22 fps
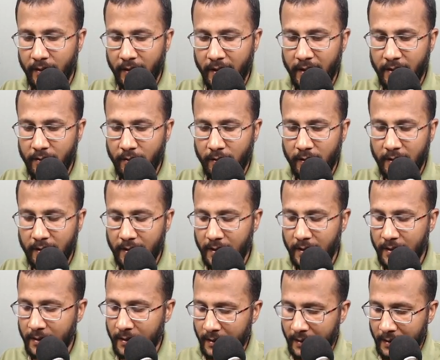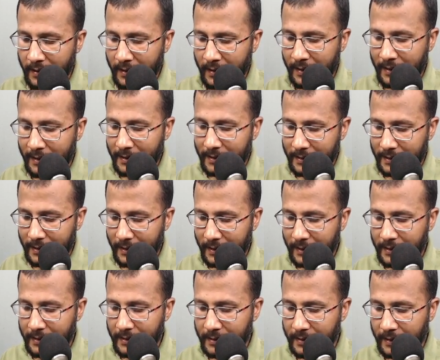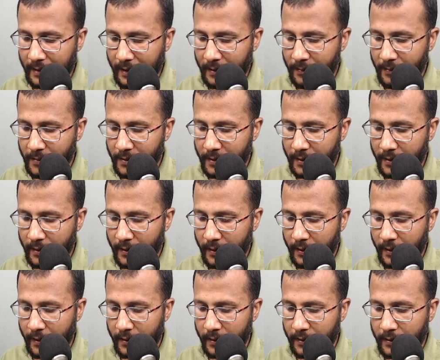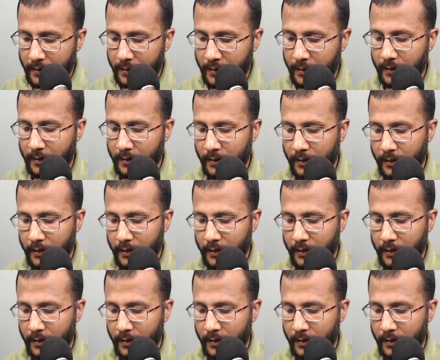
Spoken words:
Okay, so this is 6 times 8.